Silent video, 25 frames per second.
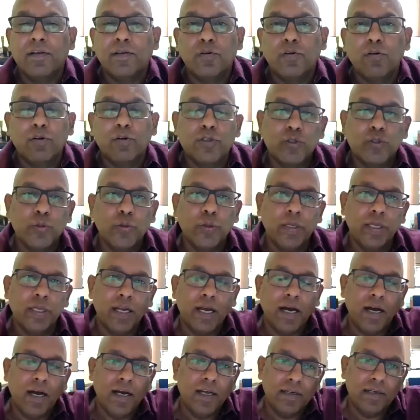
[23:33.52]
goes to
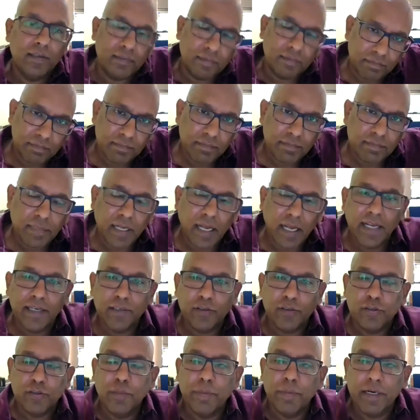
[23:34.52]
Iran
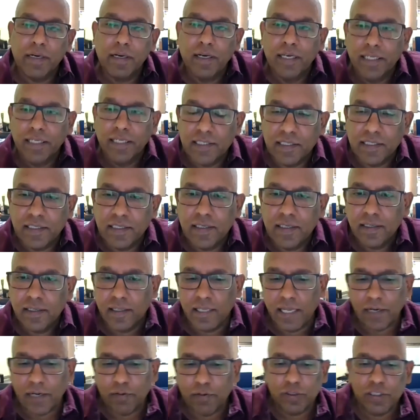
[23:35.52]
and to the Middle East.
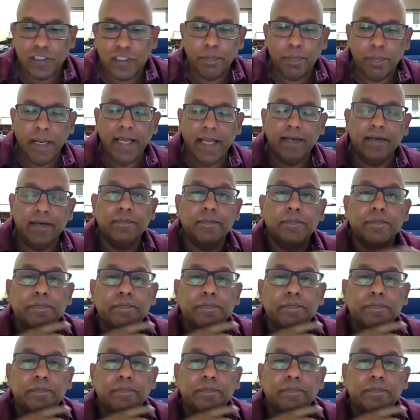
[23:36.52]
That was the plan.